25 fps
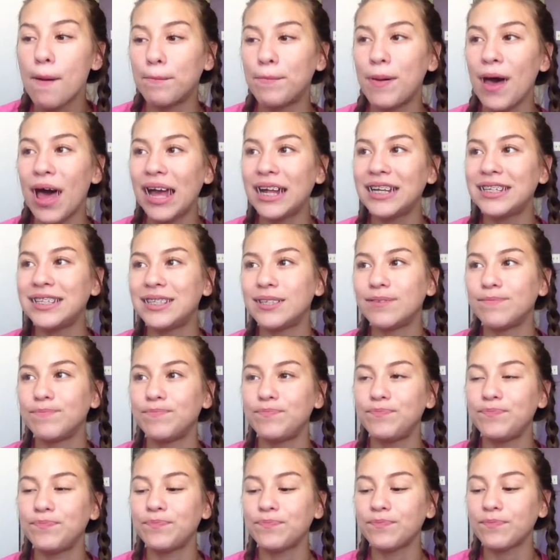But
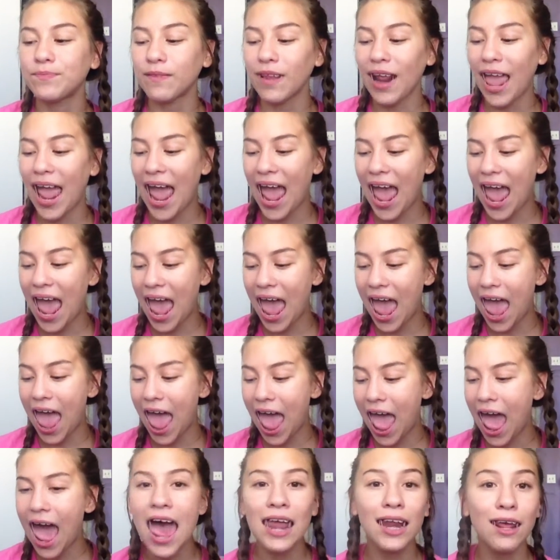
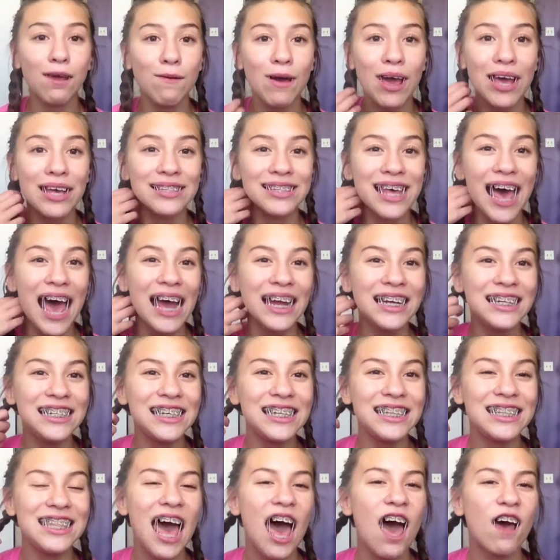anyways, I
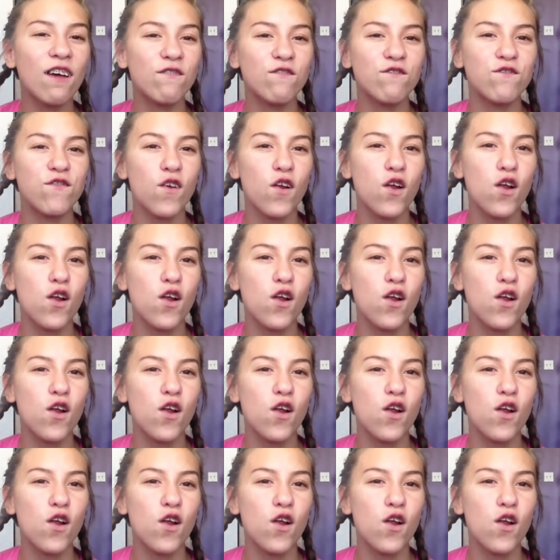did that